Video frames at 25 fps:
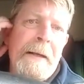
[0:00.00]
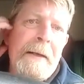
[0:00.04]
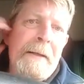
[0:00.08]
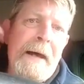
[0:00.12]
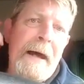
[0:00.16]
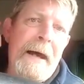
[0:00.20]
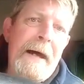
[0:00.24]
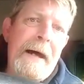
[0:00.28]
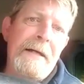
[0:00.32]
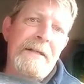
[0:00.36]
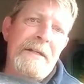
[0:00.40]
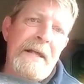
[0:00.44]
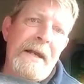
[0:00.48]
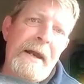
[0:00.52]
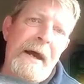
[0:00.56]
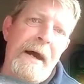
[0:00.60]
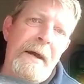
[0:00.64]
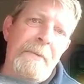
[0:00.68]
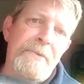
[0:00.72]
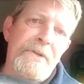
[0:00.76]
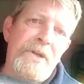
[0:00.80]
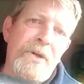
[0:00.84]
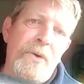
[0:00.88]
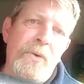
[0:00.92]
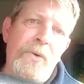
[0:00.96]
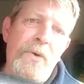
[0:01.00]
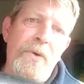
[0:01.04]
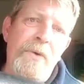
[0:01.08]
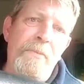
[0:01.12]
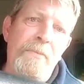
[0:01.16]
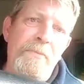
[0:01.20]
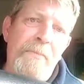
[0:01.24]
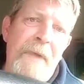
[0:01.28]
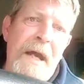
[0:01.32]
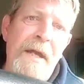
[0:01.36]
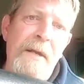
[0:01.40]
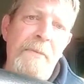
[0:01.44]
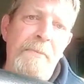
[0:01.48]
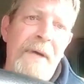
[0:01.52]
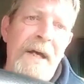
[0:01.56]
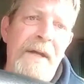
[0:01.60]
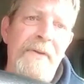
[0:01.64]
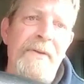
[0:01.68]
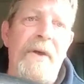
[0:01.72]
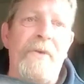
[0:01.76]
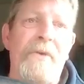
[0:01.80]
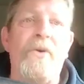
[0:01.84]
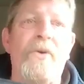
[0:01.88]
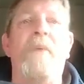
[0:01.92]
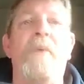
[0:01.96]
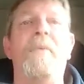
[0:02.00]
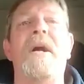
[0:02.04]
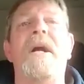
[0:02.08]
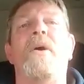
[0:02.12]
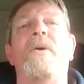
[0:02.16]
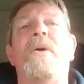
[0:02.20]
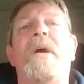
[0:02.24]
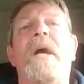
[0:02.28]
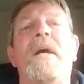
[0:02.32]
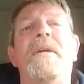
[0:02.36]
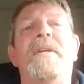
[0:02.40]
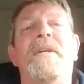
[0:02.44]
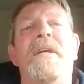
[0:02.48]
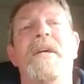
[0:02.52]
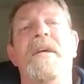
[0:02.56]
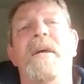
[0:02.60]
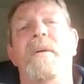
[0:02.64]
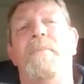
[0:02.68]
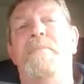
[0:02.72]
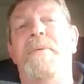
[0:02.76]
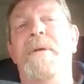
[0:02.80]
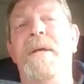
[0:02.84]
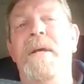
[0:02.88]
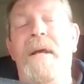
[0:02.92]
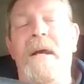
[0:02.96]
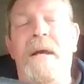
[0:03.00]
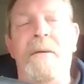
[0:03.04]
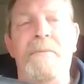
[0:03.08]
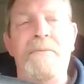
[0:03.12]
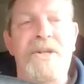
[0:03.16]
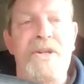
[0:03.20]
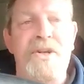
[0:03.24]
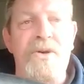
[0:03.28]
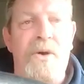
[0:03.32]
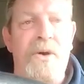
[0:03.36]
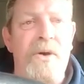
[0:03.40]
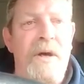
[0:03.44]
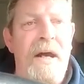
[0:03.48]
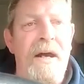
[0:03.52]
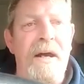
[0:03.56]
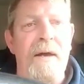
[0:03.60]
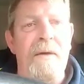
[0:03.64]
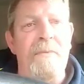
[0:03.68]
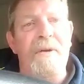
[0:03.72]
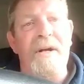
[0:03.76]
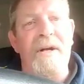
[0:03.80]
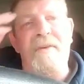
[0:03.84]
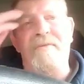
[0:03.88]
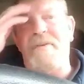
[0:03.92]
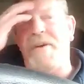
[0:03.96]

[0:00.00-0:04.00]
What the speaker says: That is an absolute mind-bender. Robert, I'll get to your PM shortly when